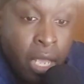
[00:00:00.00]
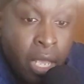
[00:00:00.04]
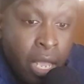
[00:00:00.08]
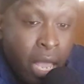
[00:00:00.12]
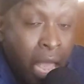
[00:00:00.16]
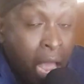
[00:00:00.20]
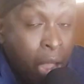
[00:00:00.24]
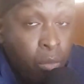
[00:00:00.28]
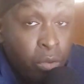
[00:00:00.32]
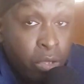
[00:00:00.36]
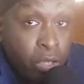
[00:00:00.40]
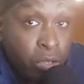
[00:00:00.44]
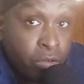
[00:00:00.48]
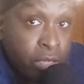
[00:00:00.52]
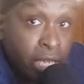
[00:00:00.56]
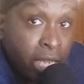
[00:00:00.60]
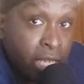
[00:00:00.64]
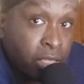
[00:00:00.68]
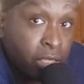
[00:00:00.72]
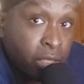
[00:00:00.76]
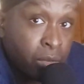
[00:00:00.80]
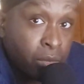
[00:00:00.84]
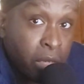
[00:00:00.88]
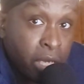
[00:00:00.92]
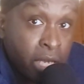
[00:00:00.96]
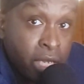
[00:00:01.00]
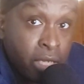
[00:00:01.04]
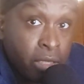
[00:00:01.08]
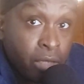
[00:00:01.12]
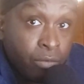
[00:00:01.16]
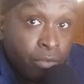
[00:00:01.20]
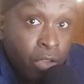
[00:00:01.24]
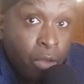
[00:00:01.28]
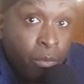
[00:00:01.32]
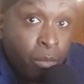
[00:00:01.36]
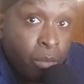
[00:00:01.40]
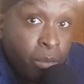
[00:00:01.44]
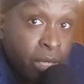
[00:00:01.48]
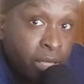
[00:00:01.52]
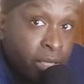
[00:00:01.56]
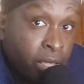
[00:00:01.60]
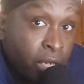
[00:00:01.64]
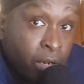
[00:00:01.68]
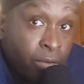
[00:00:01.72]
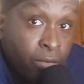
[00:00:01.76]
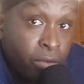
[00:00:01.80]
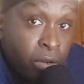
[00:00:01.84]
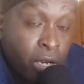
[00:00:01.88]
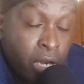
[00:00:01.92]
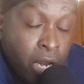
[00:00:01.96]
And I would use that as a means of helping me
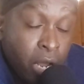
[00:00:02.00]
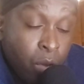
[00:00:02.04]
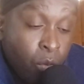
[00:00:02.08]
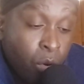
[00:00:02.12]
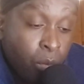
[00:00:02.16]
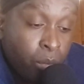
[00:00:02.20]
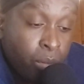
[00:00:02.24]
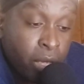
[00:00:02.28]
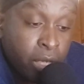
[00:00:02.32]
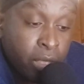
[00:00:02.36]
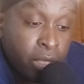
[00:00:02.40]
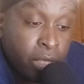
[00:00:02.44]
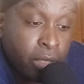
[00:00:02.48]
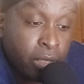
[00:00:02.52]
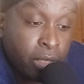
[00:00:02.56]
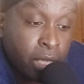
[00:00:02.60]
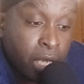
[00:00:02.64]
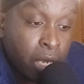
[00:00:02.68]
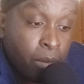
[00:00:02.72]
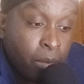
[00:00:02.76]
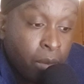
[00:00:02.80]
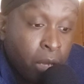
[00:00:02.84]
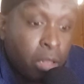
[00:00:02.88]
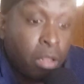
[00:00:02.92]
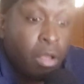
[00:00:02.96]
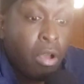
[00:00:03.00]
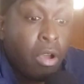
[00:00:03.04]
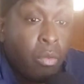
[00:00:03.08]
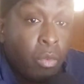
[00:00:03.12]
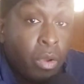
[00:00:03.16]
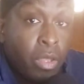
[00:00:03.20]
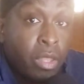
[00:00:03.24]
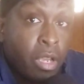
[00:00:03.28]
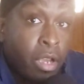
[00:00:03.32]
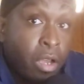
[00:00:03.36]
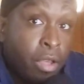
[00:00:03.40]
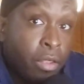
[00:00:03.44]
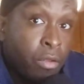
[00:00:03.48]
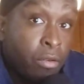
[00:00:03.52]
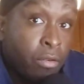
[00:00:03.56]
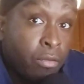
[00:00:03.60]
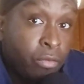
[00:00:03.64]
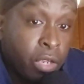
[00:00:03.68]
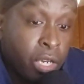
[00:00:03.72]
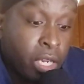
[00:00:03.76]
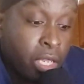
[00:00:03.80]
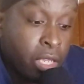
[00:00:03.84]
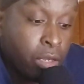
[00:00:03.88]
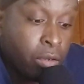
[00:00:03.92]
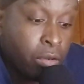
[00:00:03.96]
study for the Network Plus exam, along with other
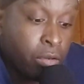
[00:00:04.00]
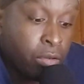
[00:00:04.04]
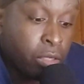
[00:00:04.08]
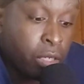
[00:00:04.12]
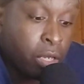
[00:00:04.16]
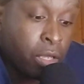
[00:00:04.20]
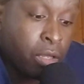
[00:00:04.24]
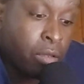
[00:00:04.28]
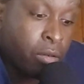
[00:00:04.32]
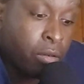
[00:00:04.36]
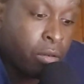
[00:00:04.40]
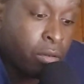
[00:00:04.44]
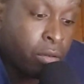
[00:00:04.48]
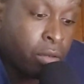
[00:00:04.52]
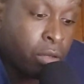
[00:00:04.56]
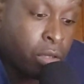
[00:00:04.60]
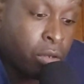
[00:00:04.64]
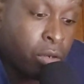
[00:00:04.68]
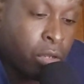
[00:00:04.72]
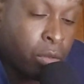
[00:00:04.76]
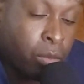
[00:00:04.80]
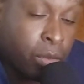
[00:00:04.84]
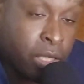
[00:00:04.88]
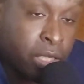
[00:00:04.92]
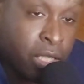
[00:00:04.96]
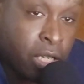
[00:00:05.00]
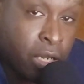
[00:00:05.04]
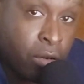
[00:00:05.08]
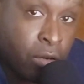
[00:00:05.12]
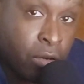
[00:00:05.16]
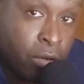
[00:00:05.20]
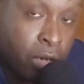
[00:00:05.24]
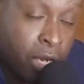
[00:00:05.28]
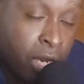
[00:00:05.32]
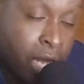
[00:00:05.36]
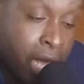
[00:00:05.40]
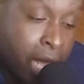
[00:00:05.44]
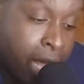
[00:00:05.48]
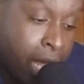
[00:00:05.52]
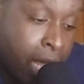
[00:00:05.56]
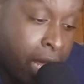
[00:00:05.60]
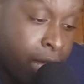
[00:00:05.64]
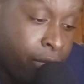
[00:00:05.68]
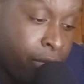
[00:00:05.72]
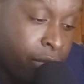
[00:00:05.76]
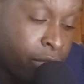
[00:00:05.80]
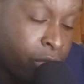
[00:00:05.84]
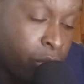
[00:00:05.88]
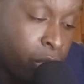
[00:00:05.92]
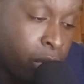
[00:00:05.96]
videos, other learning material that I
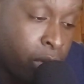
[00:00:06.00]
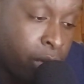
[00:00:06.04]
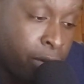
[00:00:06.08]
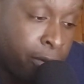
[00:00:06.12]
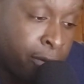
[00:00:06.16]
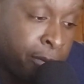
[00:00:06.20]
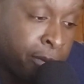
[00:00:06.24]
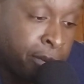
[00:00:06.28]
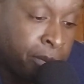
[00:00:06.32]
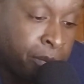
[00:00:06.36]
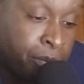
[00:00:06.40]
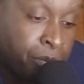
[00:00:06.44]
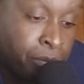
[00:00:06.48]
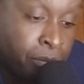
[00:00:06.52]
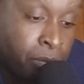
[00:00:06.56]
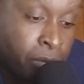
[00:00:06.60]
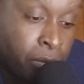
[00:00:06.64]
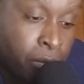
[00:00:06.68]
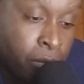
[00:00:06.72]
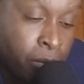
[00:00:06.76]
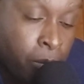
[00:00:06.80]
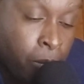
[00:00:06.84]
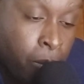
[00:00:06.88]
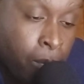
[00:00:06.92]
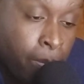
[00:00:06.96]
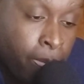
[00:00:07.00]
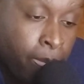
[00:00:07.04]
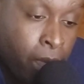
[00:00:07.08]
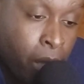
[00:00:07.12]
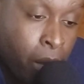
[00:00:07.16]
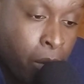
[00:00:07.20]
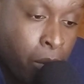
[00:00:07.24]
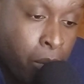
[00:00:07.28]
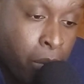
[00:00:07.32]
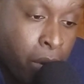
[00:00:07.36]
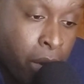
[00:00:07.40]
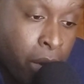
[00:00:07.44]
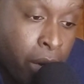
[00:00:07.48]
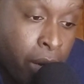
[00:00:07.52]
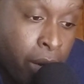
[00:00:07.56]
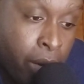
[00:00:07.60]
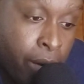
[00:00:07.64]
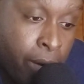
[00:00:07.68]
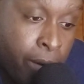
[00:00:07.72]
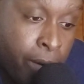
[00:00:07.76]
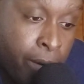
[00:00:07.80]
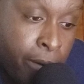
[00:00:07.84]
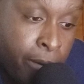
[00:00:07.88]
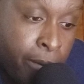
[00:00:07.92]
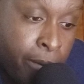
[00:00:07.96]
have as well. But
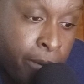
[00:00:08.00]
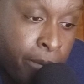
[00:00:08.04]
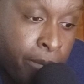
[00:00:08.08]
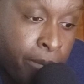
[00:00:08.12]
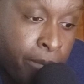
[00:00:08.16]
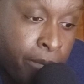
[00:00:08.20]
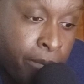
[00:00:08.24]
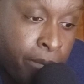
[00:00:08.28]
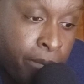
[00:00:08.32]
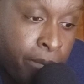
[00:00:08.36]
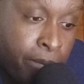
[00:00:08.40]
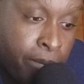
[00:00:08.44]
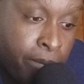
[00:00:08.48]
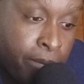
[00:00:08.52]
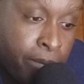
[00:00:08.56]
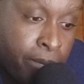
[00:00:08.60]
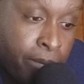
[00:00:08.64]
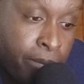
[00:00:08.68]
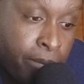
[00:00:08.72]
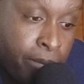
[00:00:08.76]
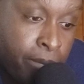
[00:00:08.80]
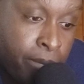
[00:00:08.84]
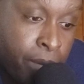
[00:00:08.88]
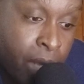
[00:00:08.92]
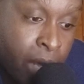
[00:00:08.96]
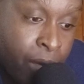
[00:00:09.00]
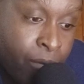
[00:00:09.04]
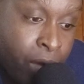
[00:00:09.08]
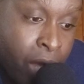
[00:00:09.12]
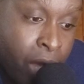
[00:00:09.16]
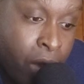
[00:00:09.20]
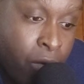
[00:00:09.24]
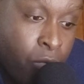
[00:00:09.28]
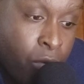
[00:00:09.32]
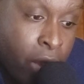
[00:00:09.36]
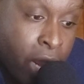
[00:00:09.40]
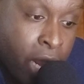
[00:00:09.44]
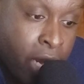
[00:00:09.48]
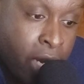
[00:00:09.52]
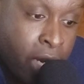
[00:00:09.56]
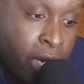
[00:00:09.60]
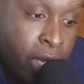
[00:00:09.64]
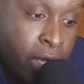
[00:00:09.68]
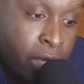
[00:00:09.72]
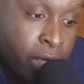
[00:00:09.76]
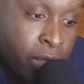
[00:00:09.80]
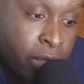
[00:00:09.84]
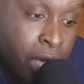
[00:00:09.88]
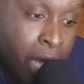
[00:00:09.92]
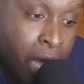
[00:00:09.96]
um, if I rate
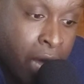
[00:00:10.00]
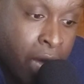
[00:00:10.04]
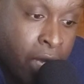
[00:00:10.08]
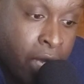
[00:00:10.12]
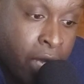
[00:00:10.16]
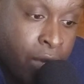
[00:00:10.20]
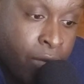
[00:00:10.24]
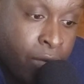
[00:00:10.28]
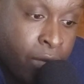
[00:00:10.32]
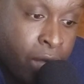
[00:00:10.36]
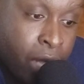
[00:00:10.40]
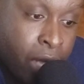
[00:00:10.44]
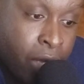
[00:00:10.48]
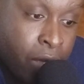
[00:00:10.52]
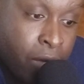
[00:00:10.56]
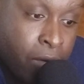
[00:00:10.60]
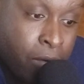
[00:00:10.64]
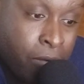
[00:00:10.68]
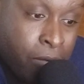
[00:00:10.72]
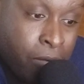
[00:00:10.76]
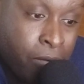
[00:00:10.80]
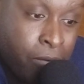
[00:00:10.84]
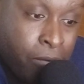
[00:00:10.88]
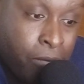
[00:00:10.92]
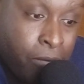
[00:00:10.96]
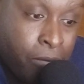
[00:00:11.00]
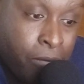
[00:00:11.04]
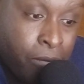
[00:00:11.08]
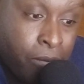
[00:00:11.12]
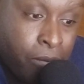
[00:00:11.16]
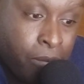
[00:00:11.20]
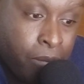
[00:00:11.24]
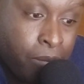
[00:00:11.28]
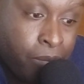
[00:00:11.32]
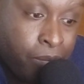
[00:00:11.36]
this, I'll give it like a f-